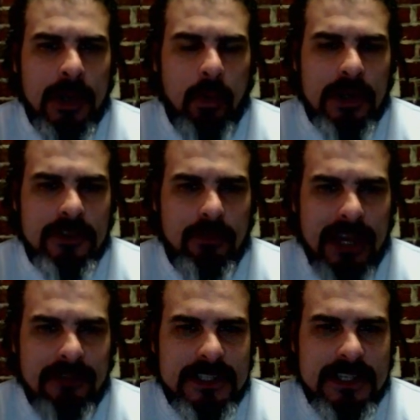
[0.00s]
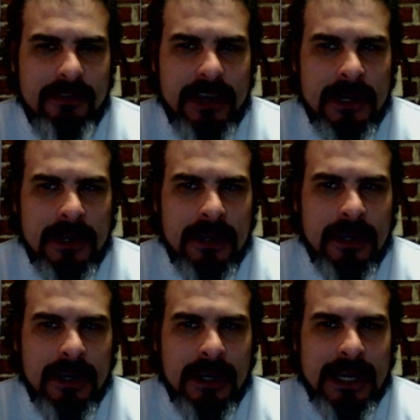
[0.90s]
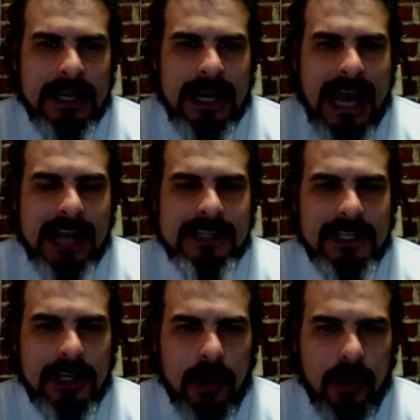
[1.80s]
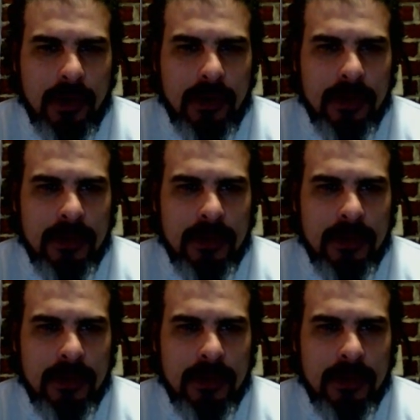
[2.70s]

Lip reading: What's the relevance of it? How does it occur?